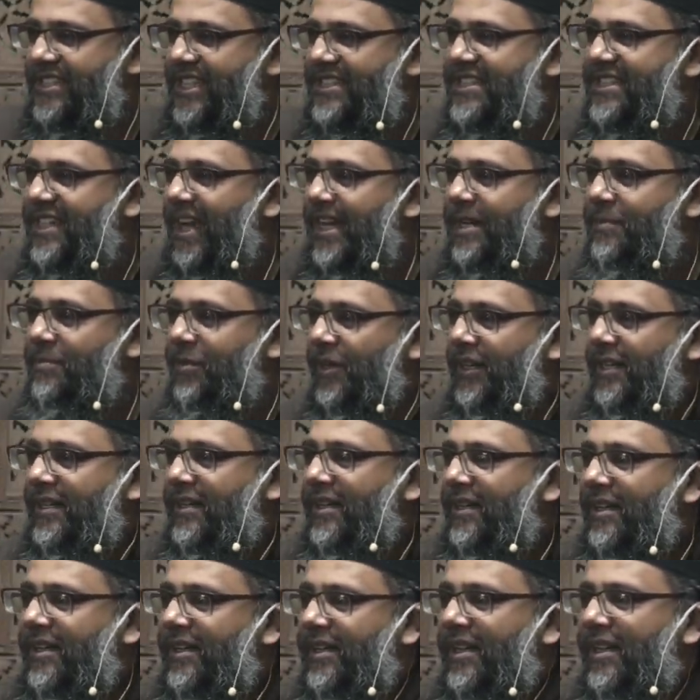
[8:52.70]
as a side point,
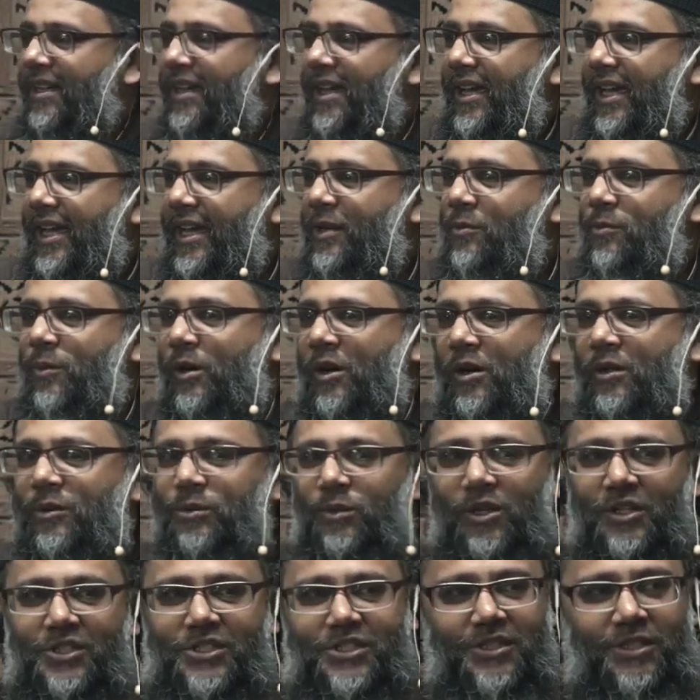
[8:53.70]
in World
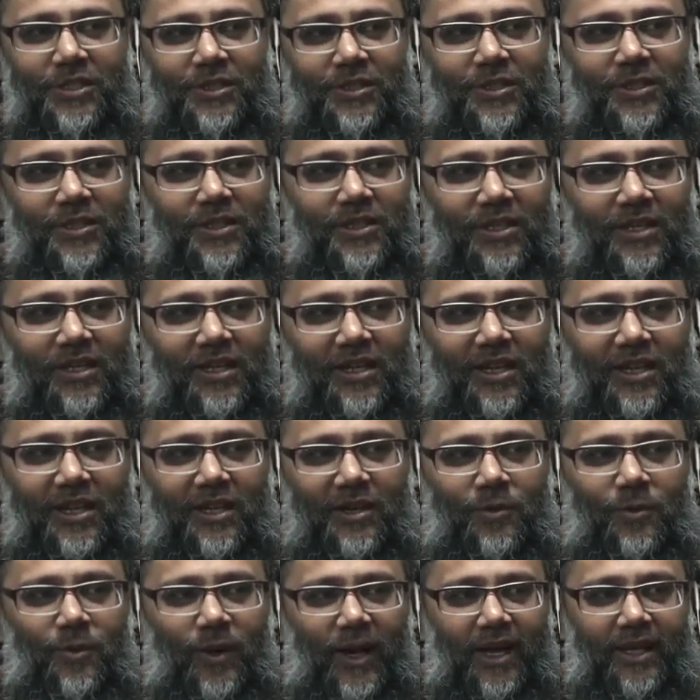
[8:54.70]
War II,
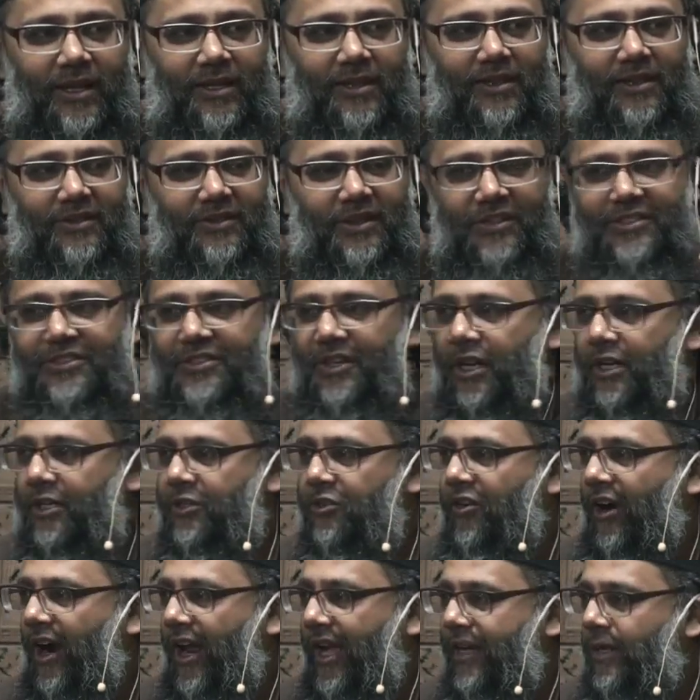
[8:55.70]
when the
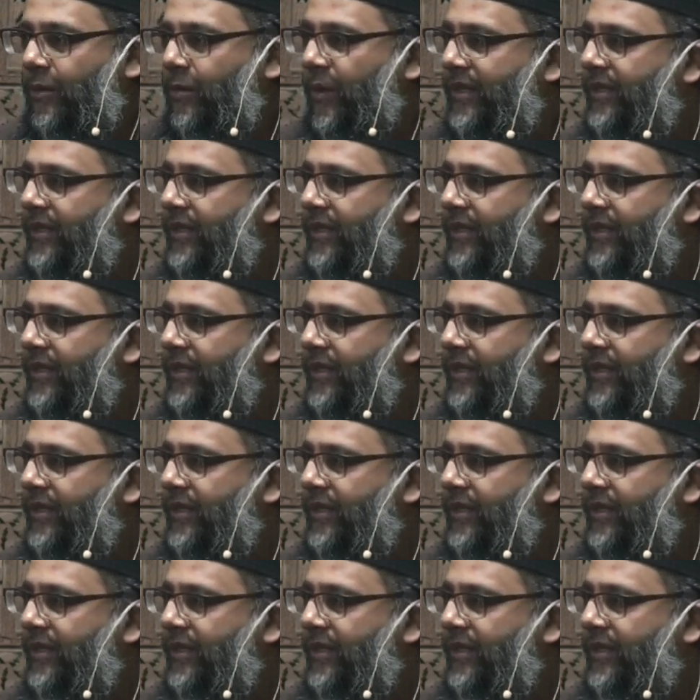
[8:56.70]
Third Reich,